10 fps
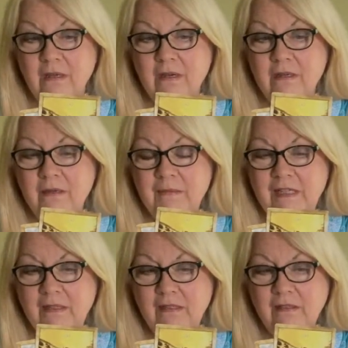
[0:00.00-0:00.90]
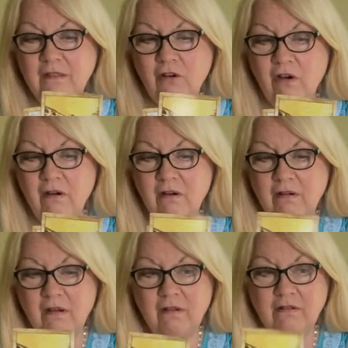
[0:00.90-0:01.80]
Um, it is the card
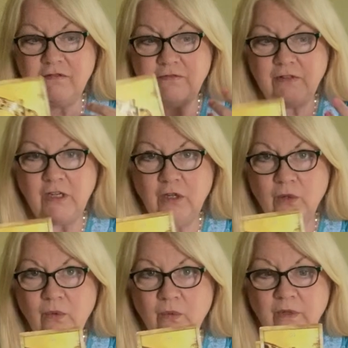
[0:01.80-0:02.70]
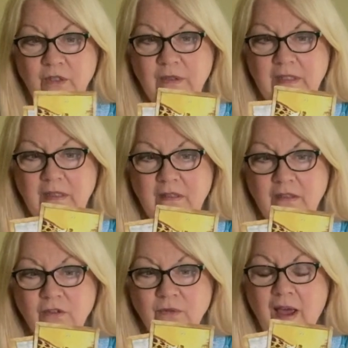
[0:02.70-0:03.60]
of, you know, when you see
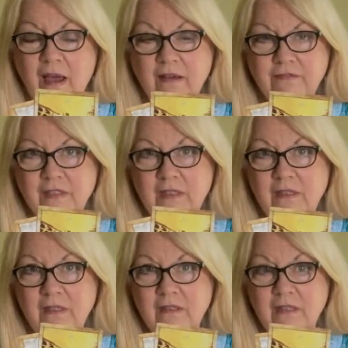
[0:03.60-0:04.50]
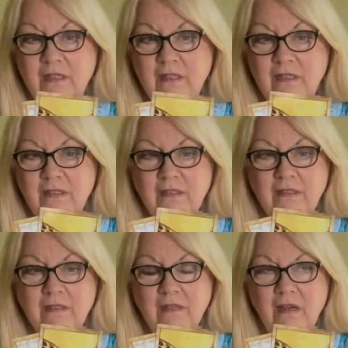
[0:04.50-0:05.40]
these giraffes, it, it is
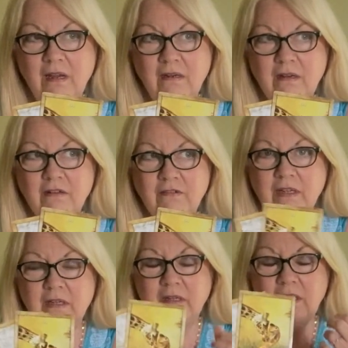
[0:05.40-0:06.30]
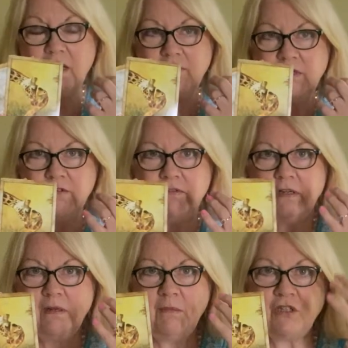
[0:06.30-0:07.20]
the sign of having a
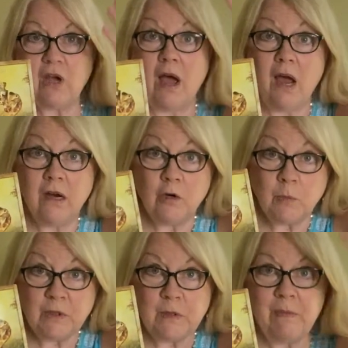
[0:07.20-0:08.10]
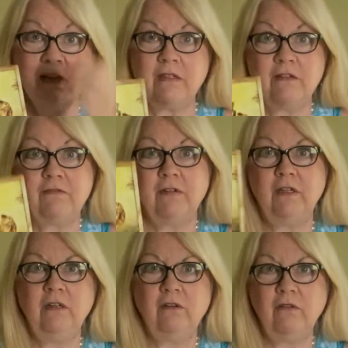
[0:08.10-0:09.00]
very much higher perspective.
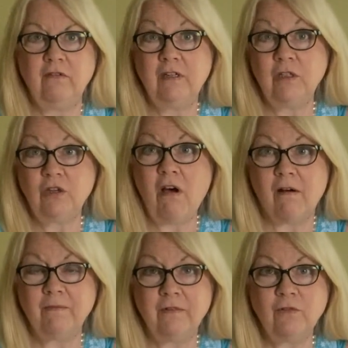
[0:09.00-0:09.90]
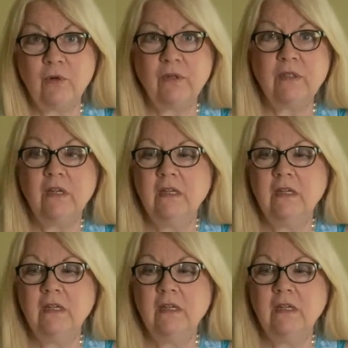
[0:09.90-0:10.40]
You know, they're very tall, of course.